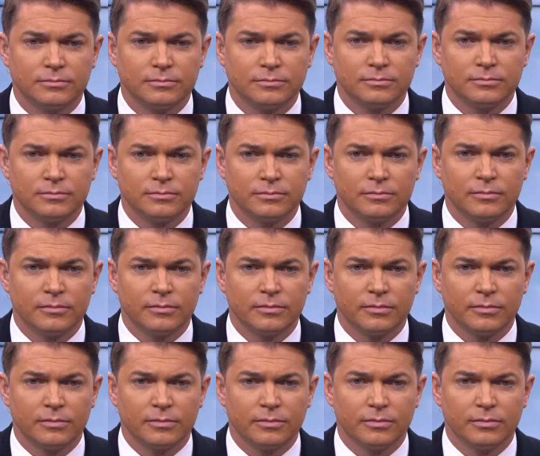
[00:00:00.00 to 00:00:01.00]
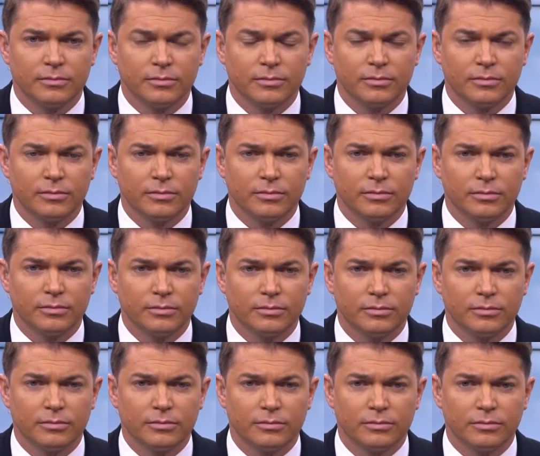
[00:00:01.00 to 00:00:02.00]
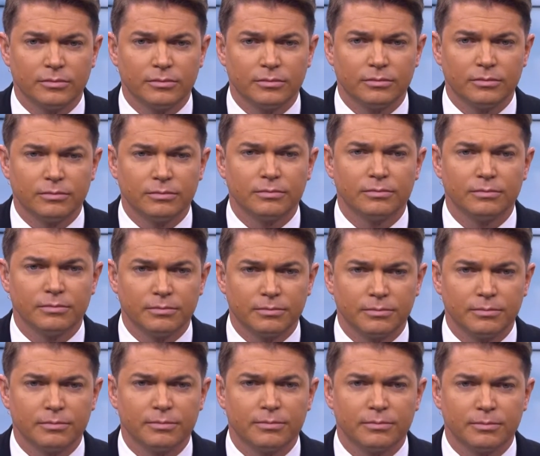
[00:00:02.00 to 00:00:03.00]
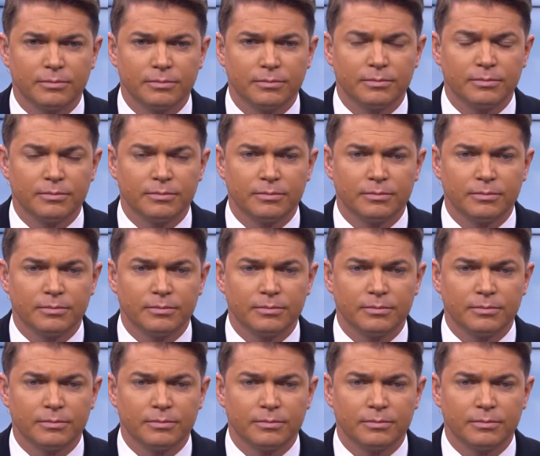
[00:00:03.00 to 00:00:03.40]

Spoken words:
This person isn't speaking.